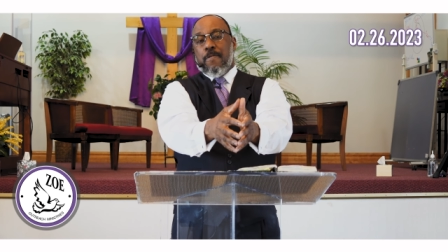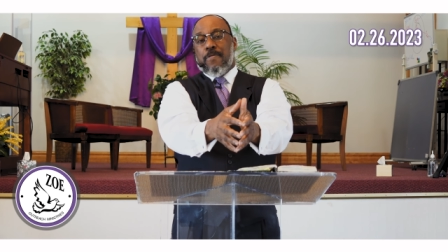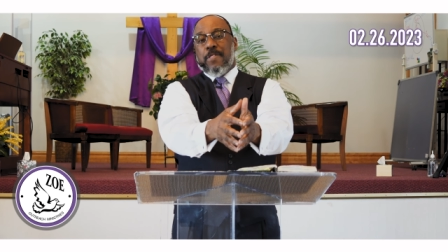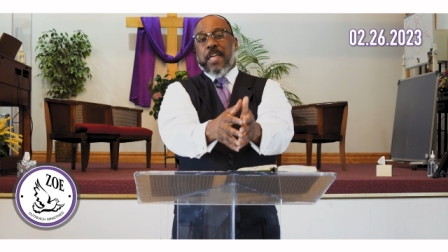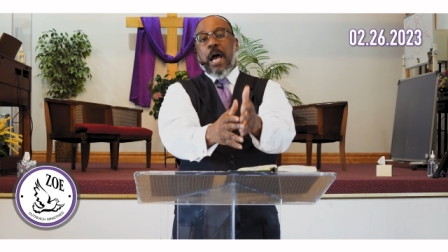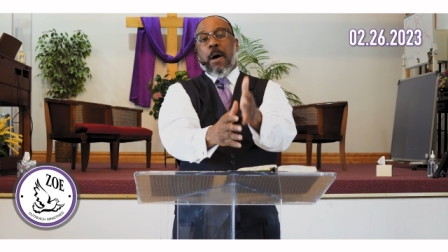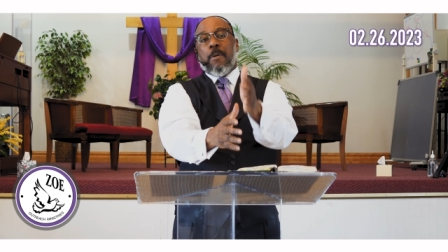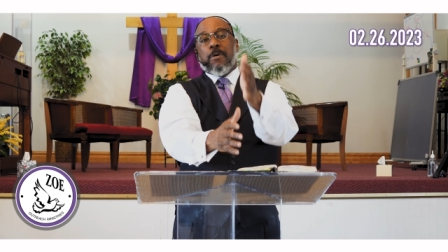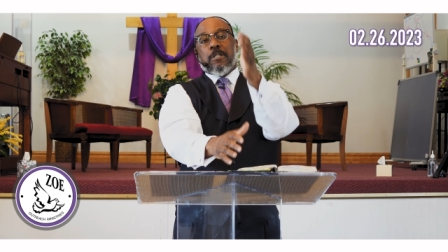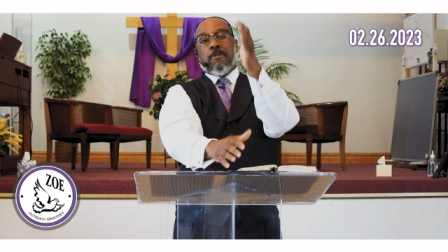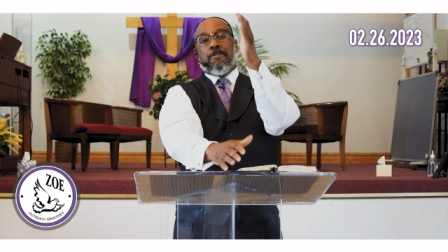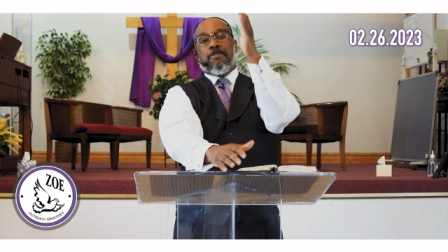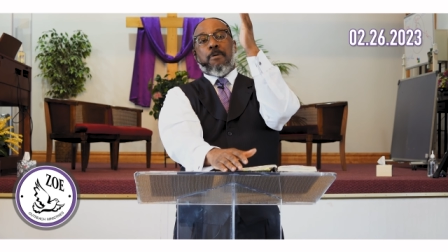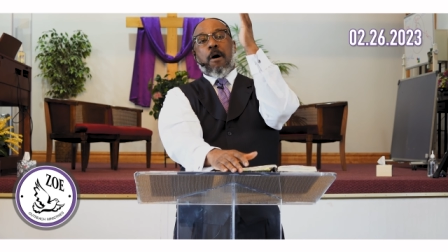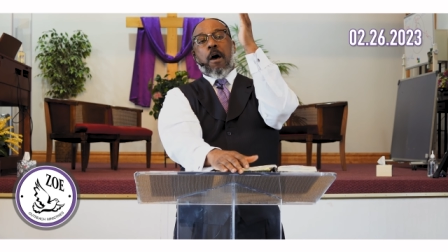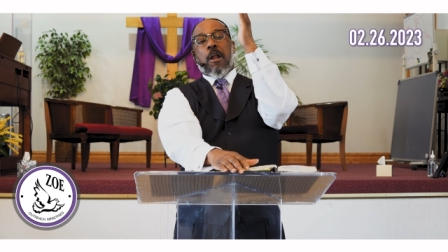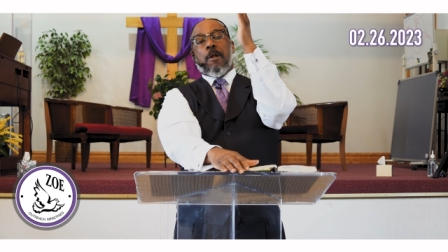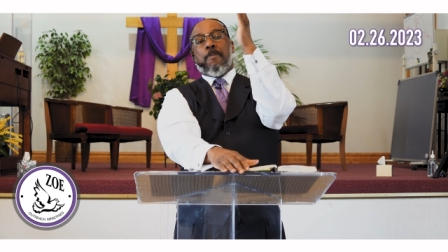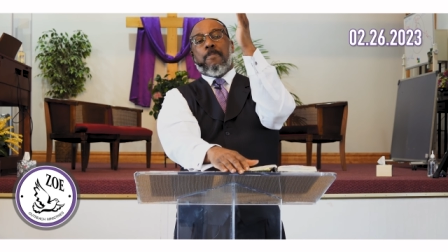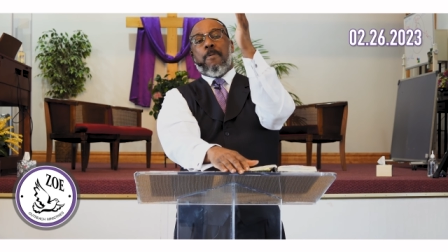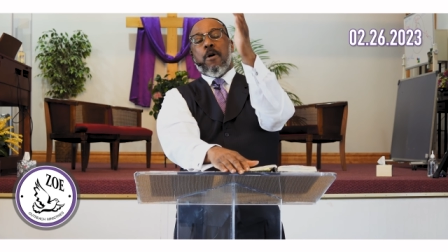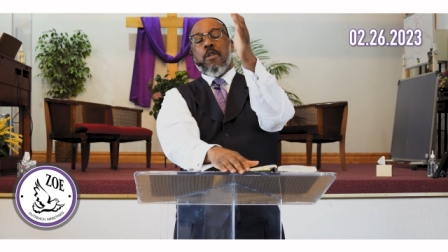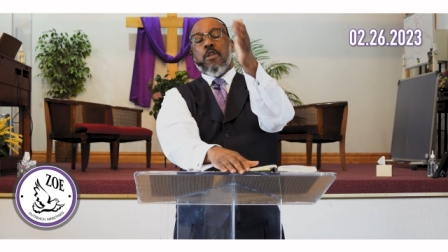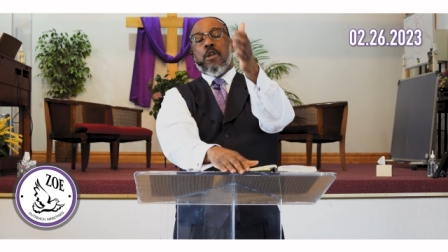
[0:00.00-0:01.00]
that was
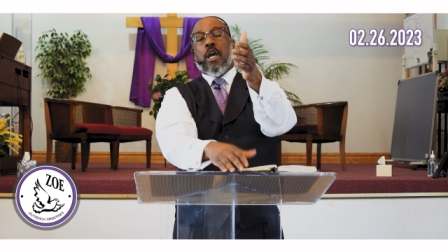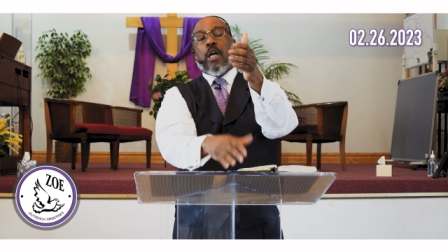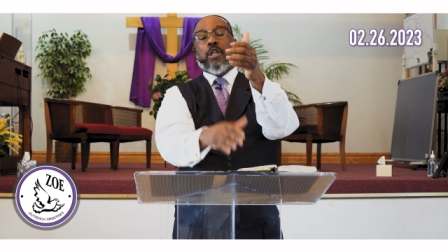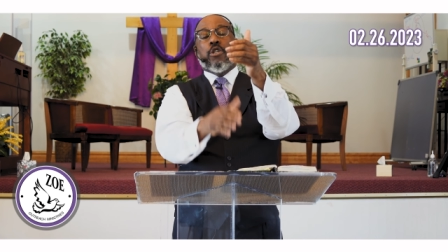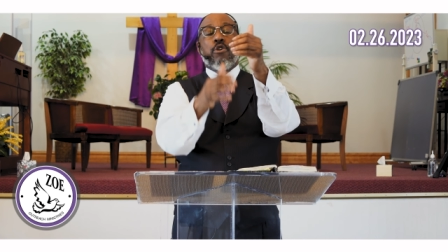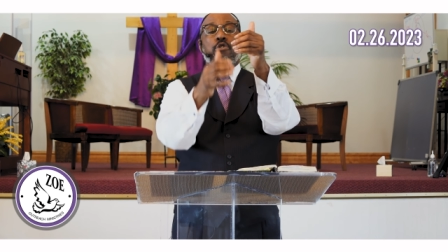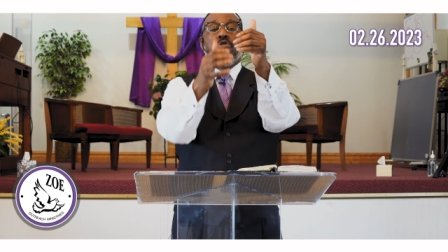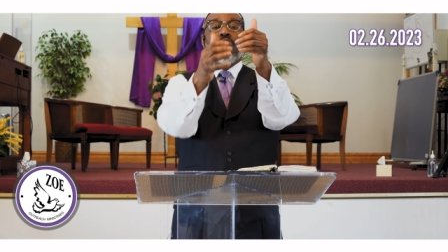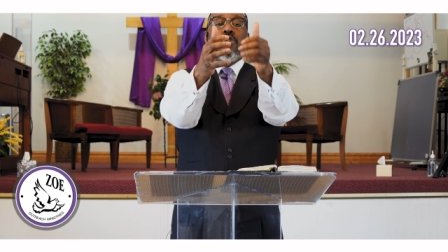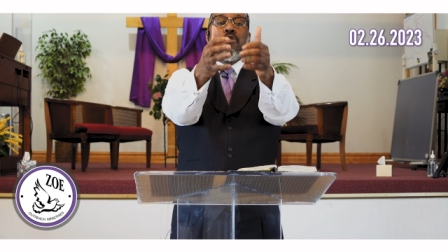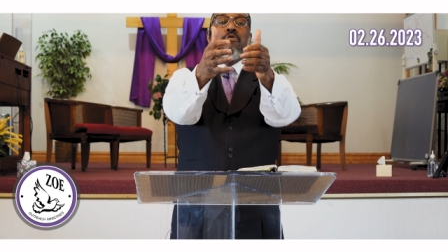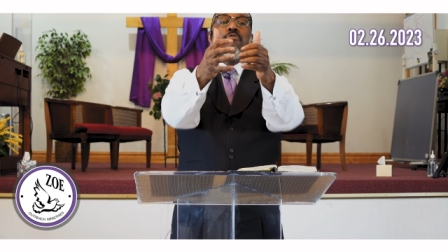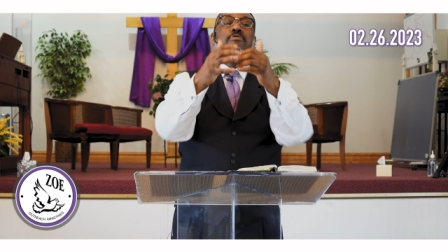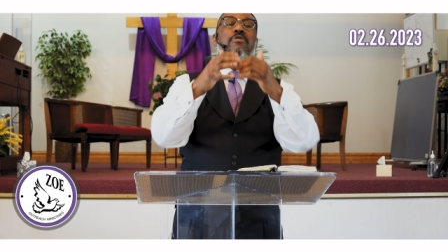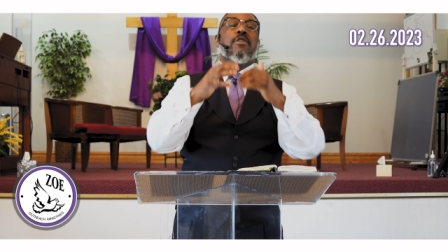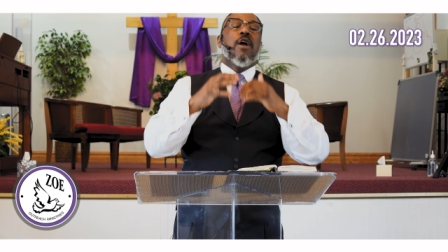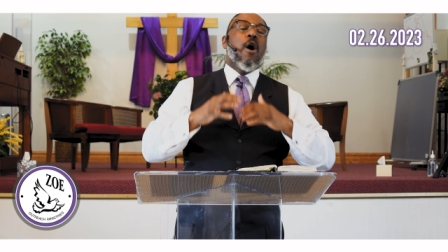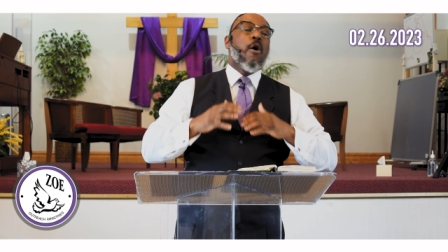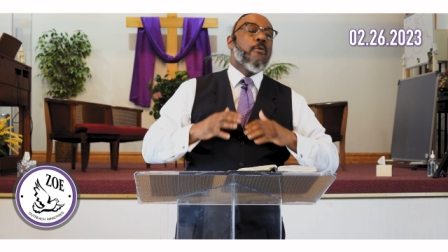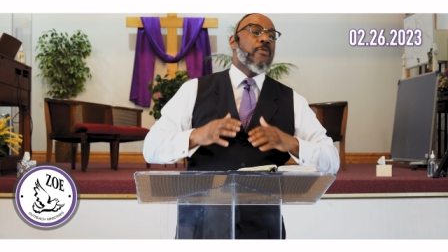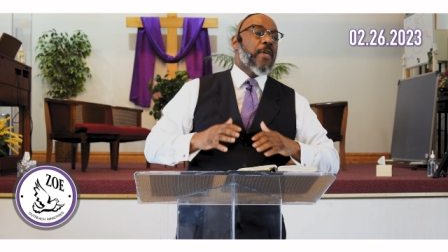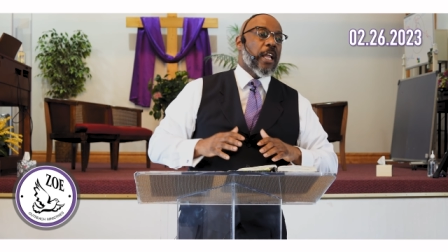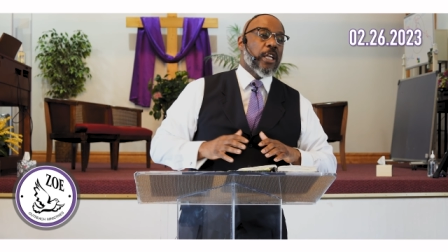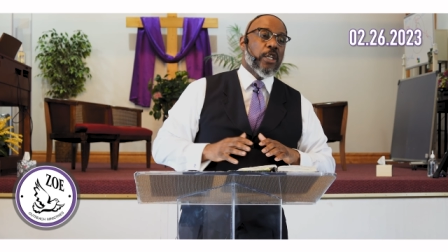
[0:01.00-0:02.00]
brought upon you, because you do
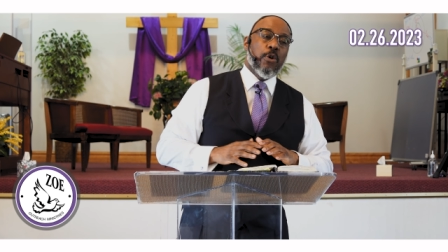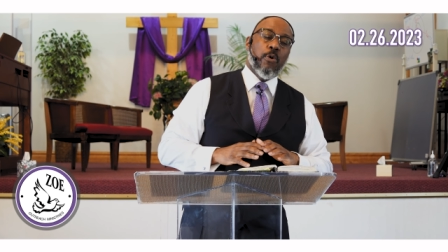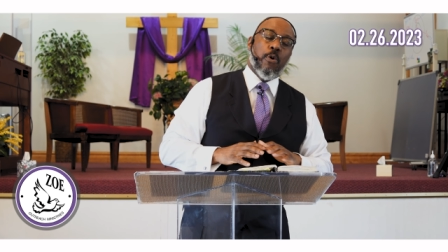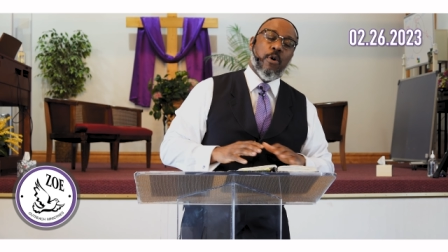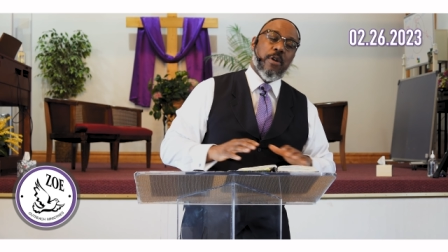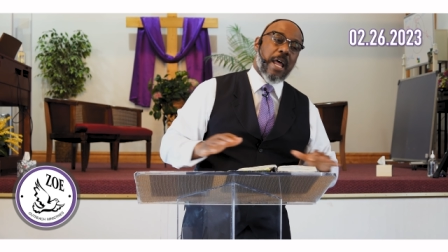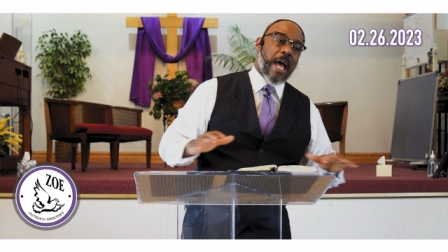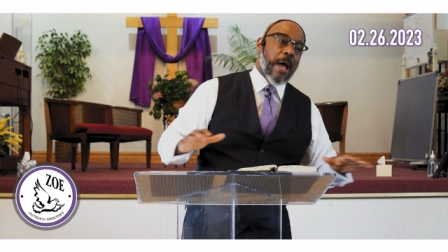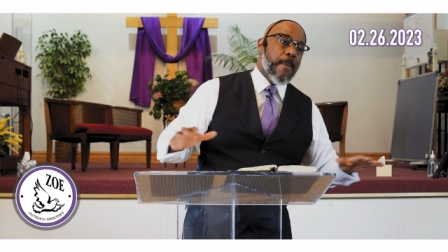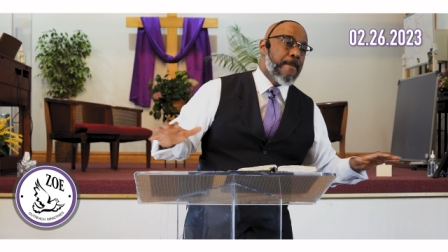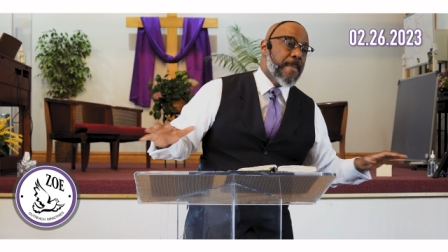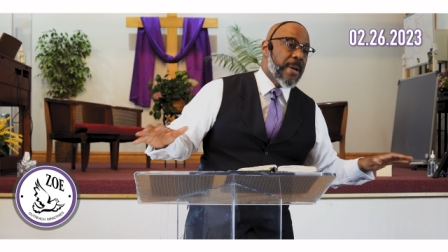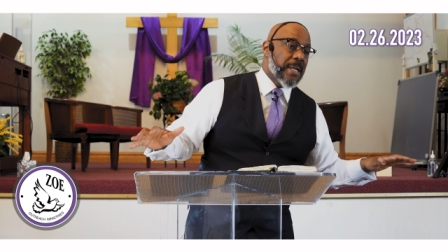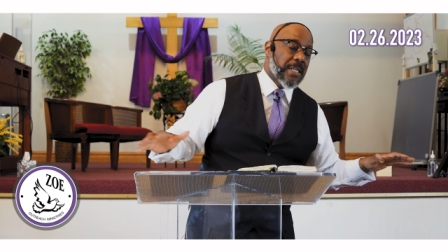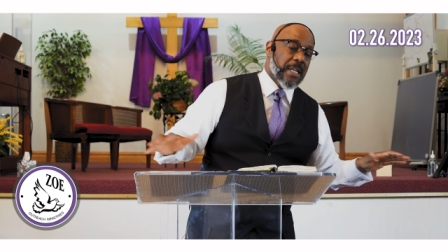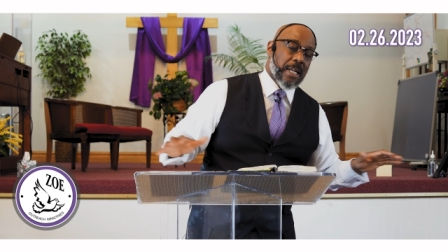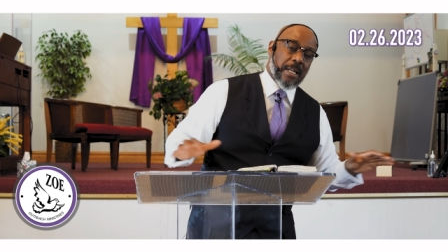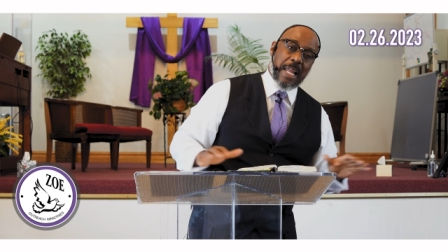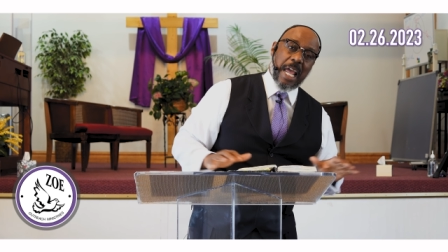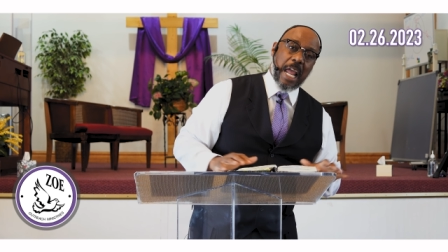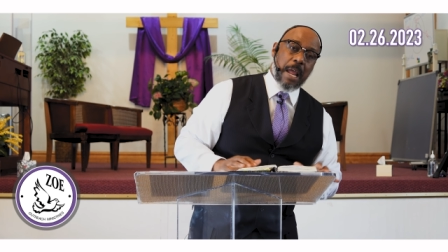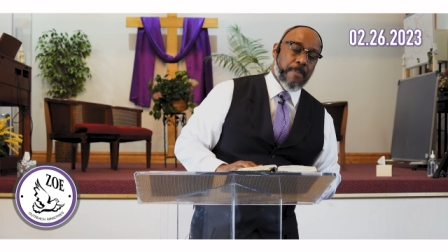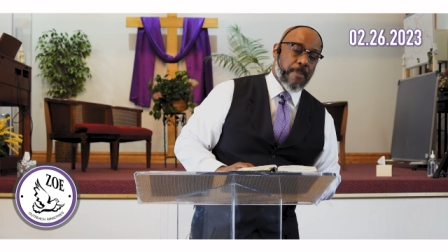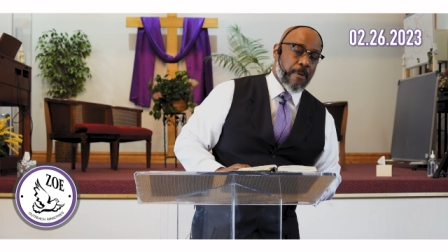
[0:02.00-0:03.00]
know that you were not meant to
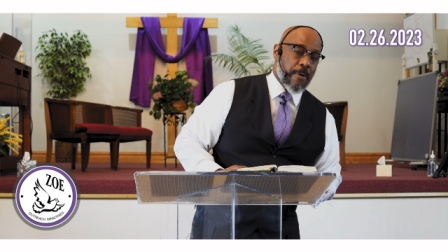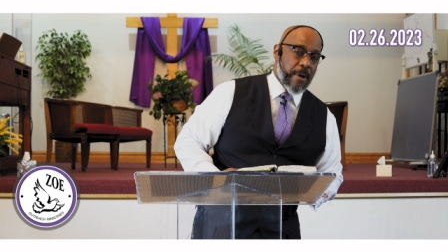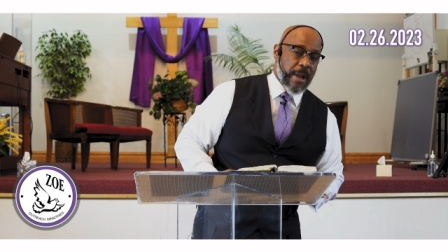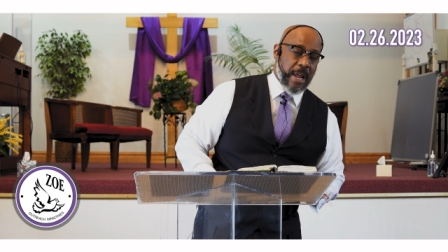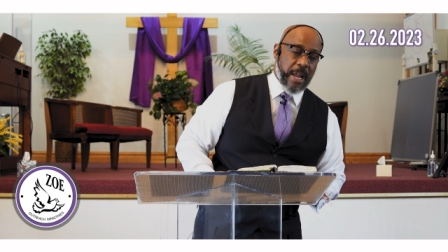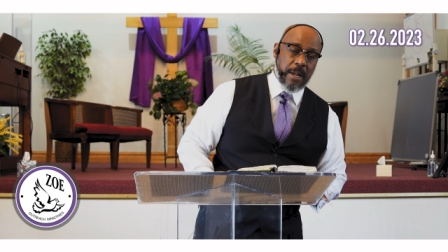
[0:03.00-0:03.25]
labor,